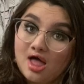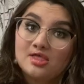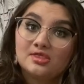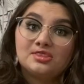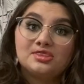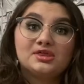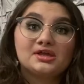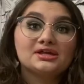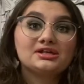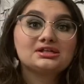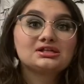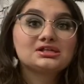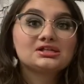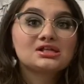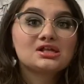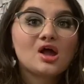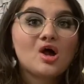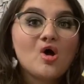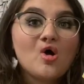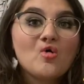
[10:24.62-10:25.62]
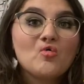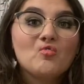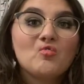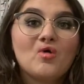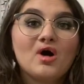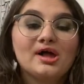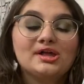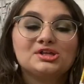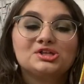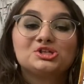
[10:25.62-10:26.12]
This
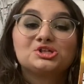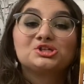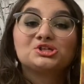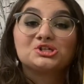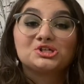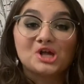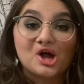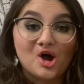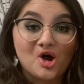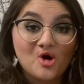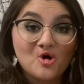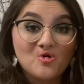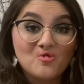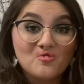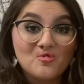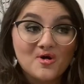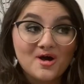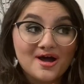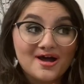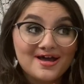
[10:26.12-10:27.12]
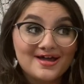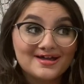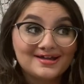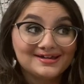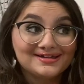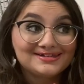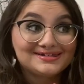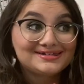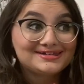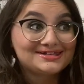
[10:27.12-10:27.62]
was so
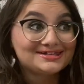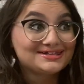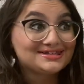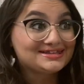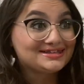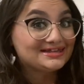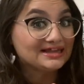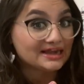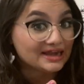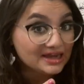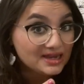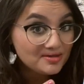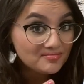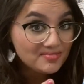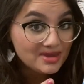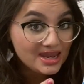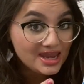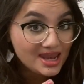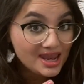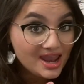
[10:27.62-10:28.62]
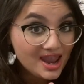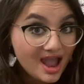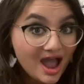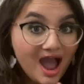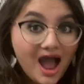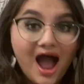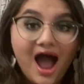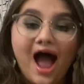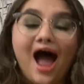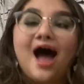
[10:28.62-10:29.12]
steamy.
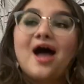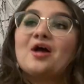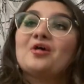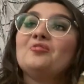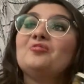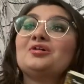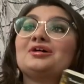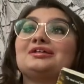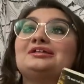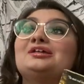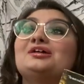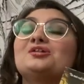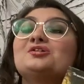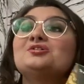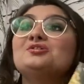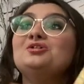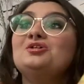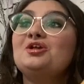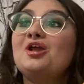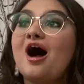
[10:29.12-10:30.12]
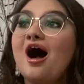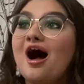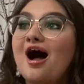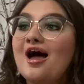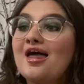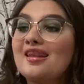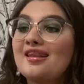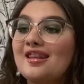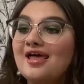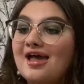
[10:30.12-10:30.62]
I was
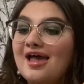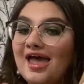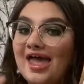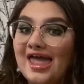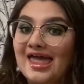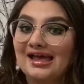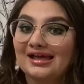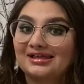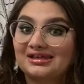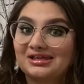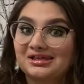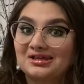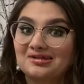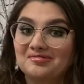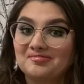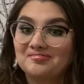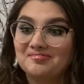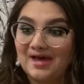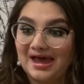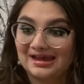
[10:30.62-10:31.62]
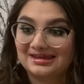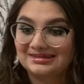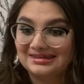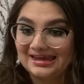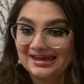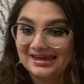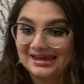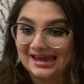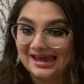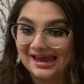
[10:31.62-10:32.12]
not
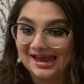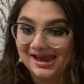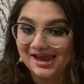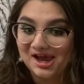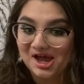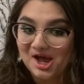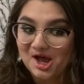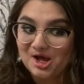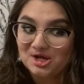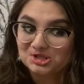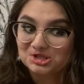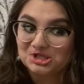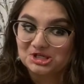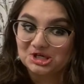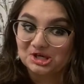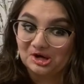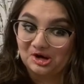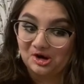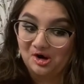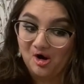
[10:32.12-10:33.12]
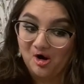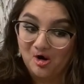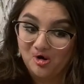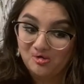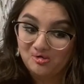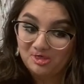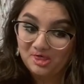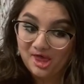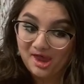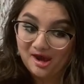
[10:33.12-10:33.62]
expecting it to
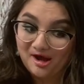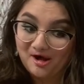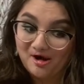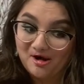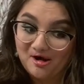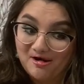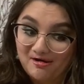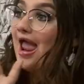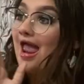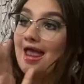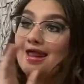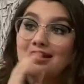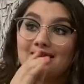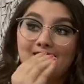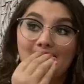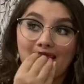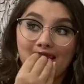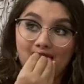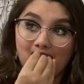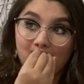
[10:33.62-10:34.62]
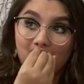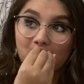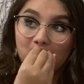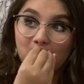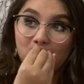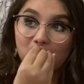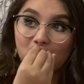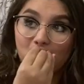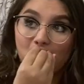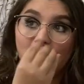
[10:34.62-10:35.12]
go there, and
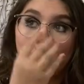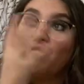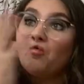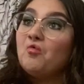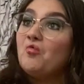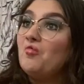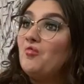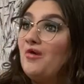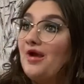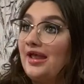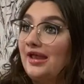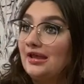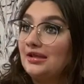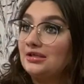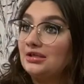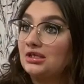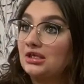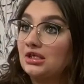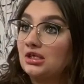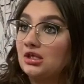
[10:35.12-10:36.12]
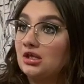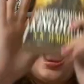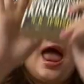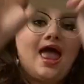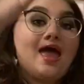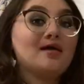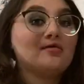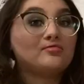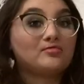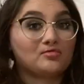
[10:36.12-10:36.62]
it went
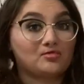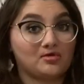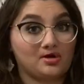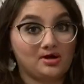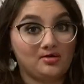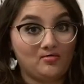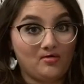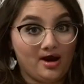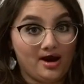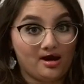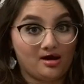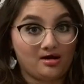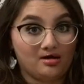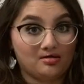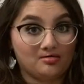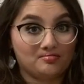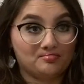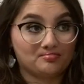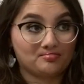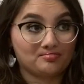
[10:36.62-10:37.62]
everywhere.